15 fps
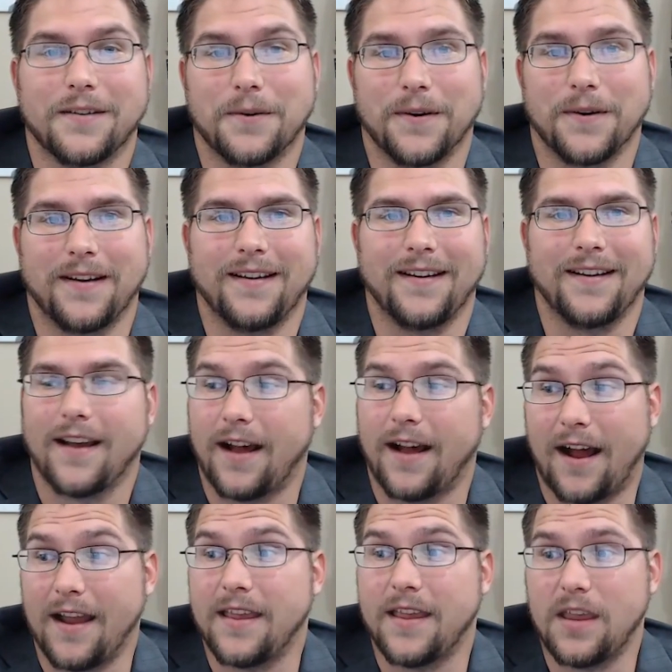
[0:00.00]
Right?
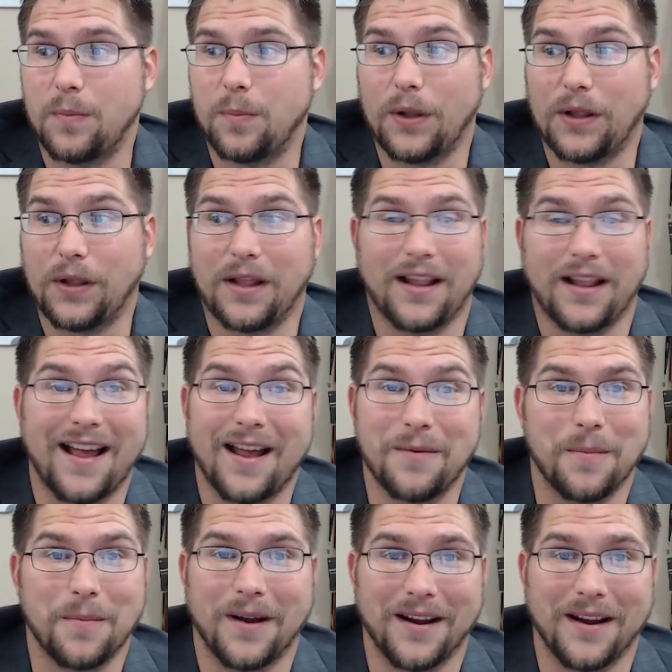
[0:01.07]
I keep a lot
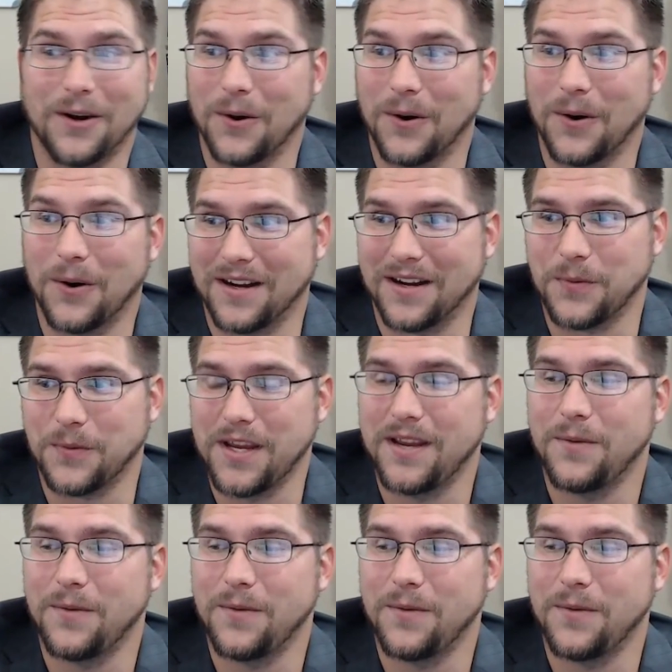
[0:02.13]
in my garage.